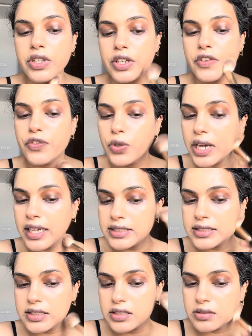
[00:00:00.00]
if you
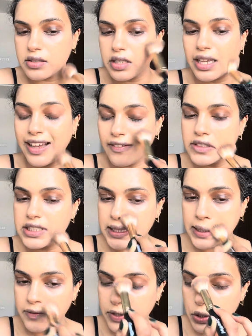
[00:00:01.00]
guys haven't seen
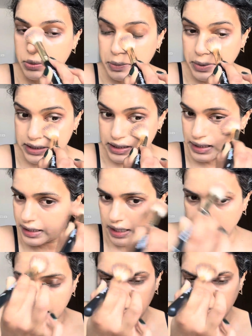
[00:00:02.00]
that video, but basically